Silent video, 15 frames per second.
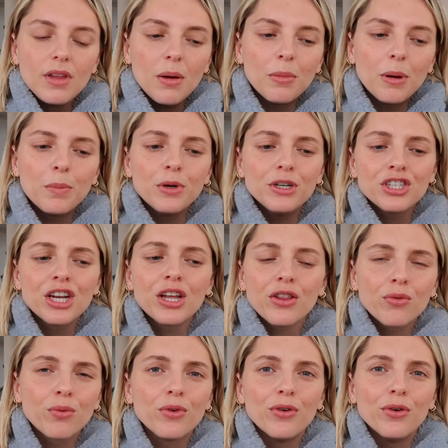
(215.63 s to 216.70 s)
But pushing
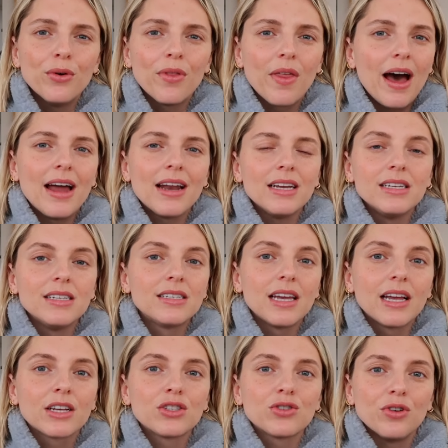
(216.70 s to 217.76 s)
through that is
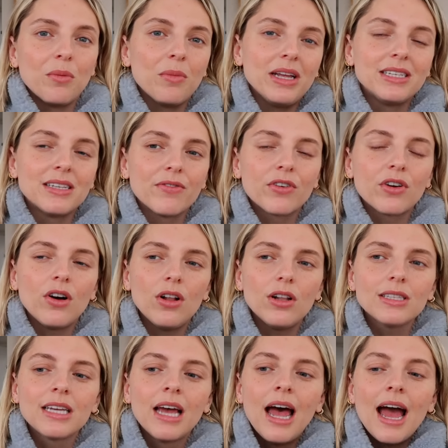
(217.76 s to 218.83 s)
extremely
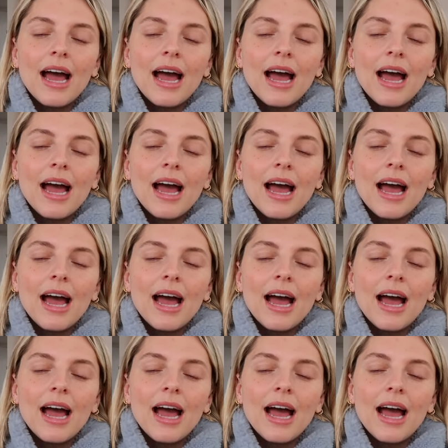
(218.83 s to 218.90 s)
difficult.